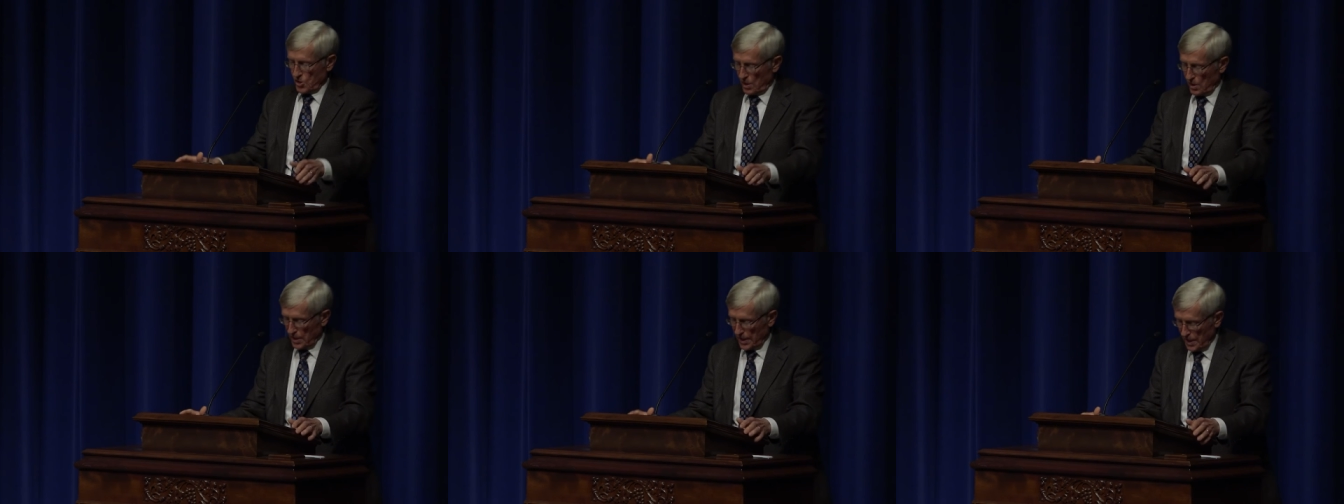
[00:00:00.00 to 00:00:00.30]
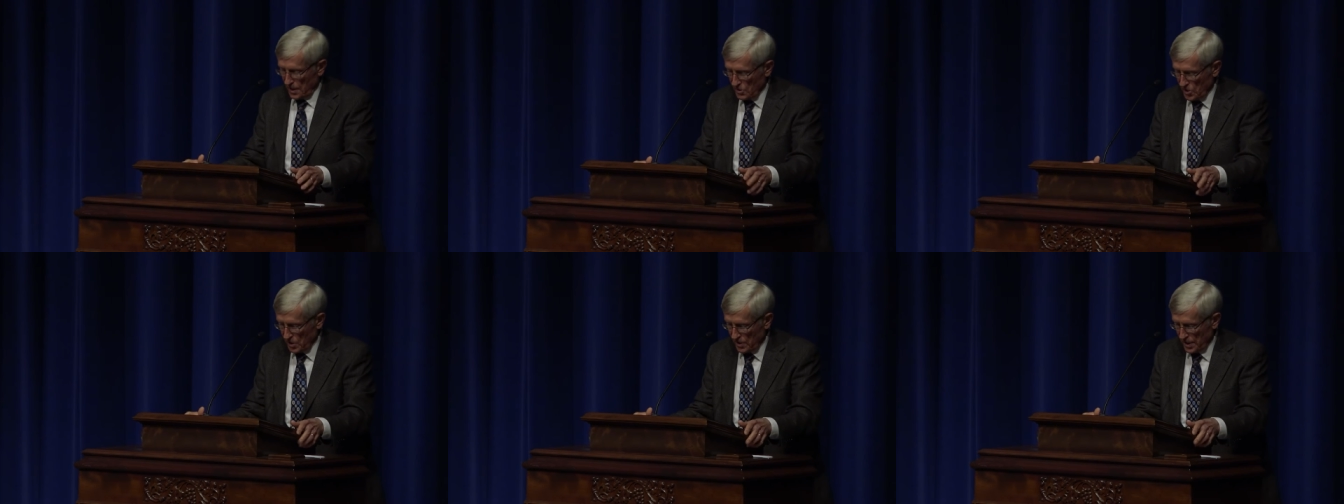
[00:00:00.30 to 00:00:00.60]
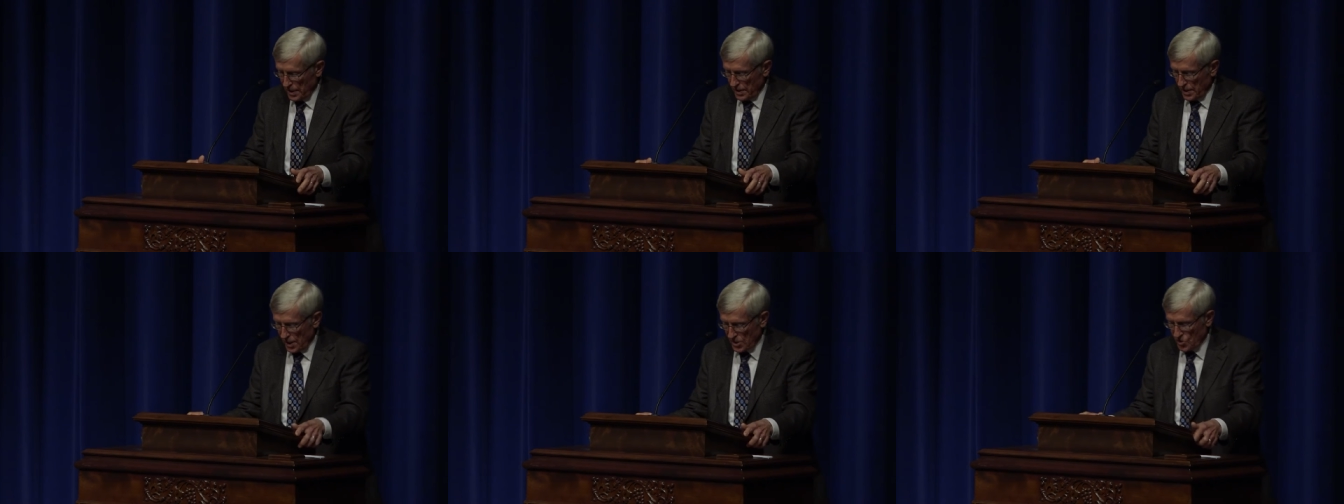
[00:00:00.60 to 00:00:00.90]
on into the
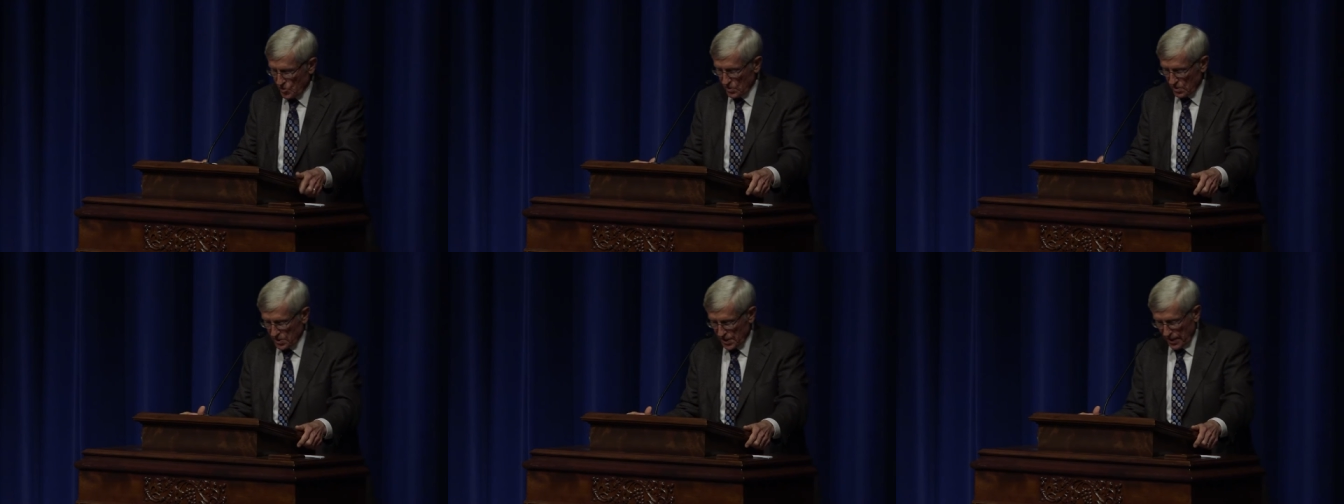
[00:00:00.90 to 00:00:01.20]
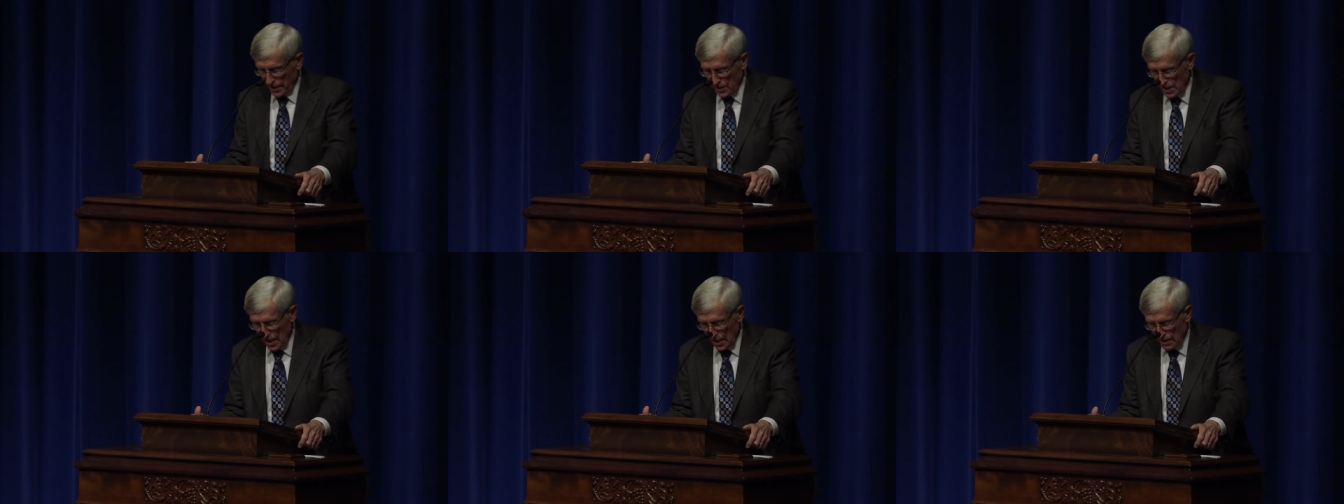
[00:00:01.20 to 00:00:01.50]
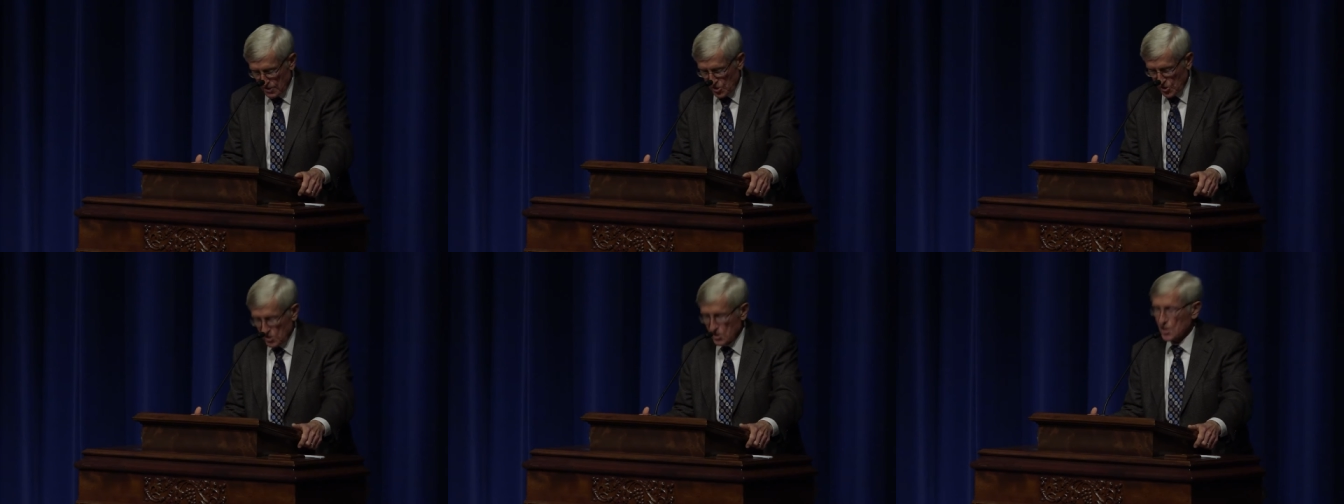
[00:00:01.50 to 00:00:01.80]
industrial
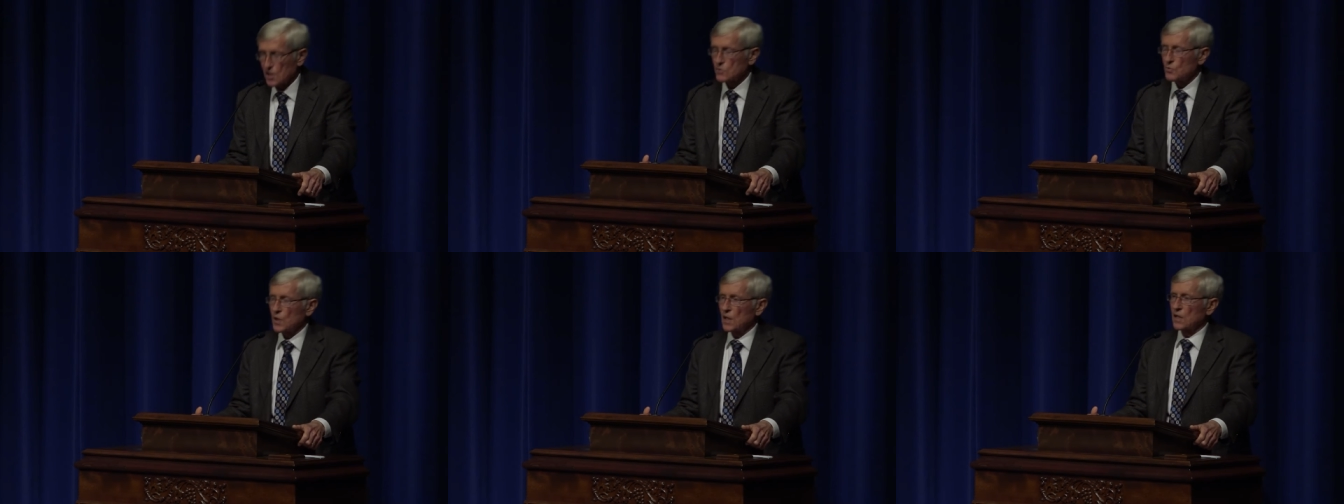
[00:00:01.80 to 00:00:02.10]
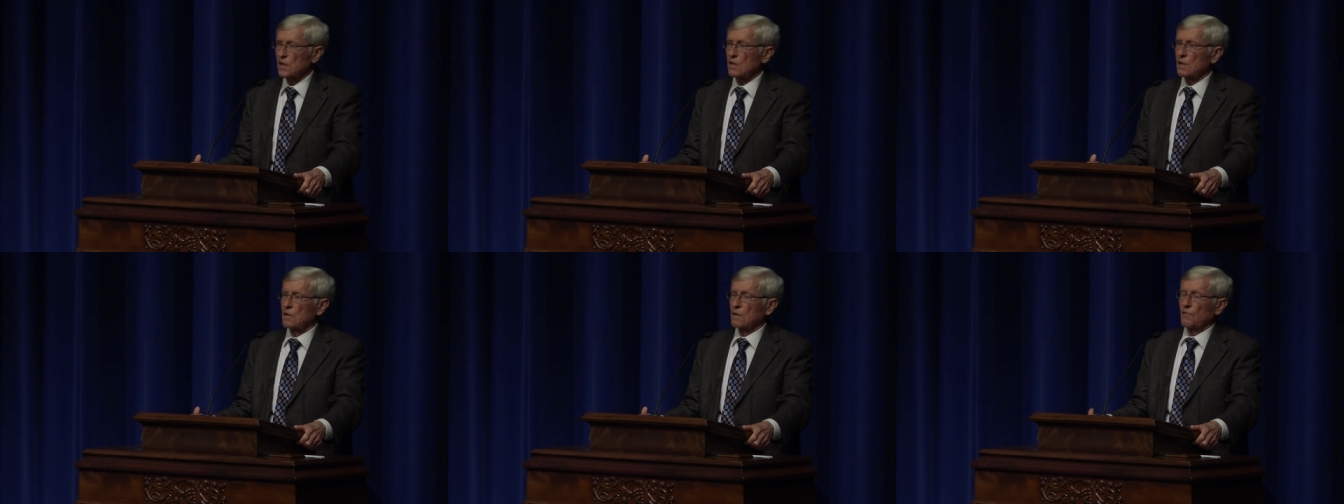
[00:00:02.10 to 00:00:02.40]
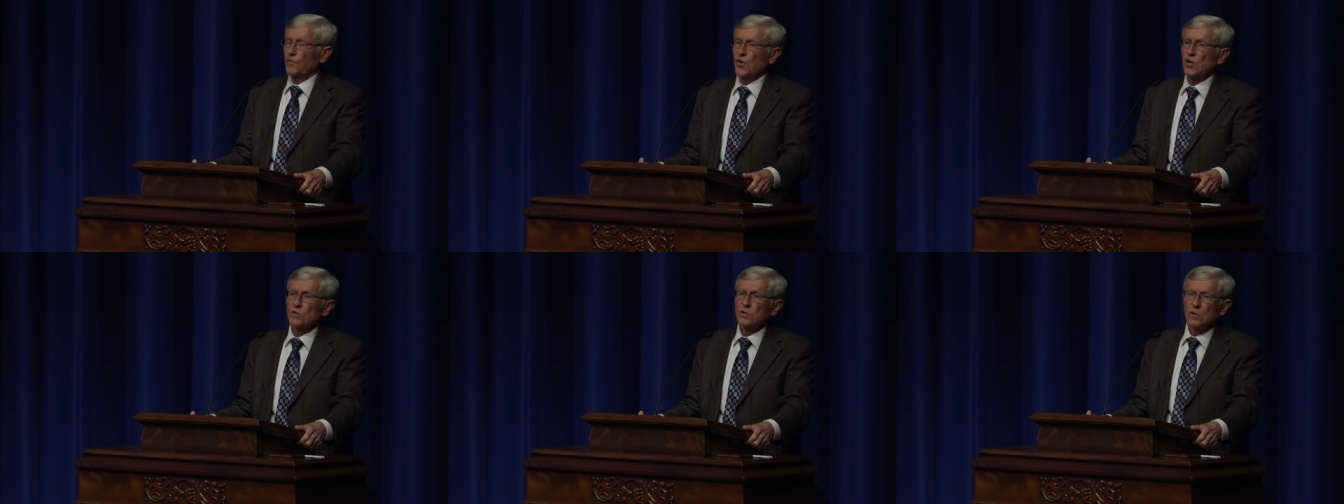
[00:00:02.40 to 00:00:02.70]
technologies as we look to the
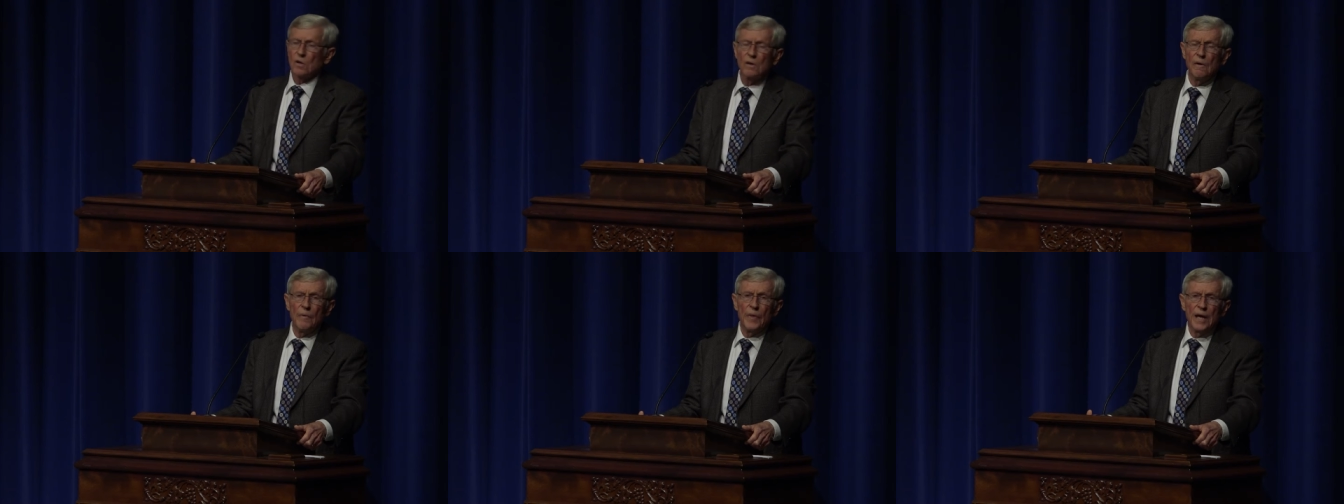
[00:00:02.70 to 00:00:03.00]
future.